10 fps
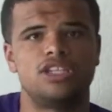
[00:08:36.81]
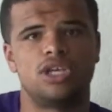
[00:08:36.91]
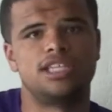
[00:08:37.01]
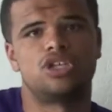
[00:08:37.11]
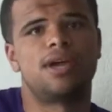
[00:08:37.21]

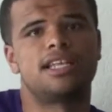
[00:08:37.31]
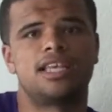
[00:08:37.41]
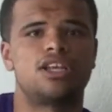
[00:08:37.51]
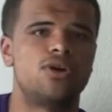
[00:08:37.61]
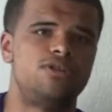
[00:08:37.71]
he's the greatest
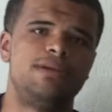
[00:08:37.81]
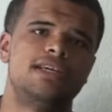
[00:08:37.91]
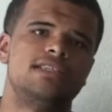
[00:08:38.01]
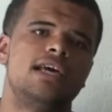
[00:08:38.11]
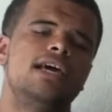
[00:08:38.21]
head coach
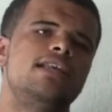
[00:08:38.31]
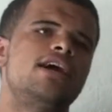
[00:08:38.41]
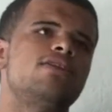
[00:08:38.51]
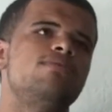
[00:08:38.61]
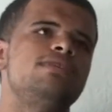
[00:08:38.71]
because
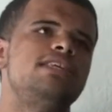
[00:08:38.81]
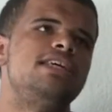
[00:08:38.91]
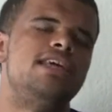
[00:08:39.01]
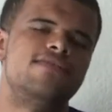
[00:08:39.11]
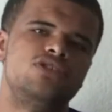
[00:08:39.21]
not only was he
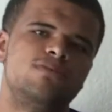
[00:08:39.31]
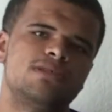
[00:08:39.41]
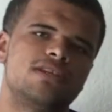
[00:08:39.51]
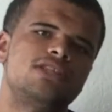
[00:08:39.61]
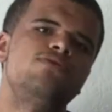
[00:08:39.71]
given
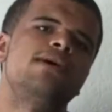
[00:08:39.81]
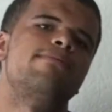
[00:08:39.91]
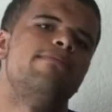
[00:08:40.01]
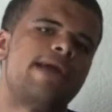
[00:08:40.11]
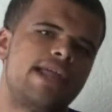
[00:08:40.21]
superstars, he knew how to
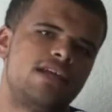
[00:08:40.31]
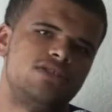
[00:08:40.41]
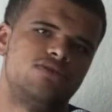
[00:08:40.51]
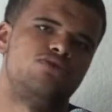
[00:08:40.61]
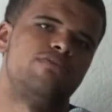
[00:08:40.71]

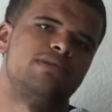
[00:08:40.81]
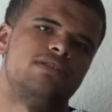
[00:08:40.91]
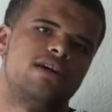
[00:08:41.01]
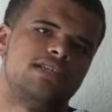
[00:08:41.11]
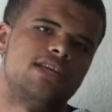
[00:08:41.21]
manage those
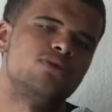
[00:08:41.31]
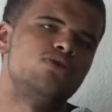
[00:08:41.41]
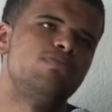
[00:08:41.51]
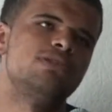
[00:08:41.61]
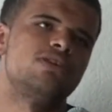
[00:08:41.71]
superstars, and
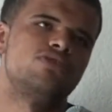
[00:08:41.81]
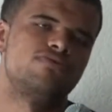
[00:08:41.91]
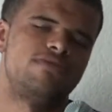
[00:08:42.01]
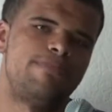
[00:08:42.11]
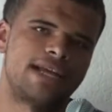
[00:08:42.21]
those superstars
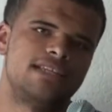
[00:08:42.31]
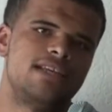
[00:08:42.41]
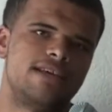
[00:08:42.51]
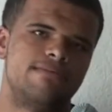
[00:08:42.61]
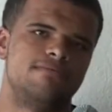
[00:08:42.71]

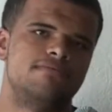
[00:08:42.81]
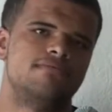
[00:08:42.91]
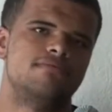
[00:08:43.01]
respected him.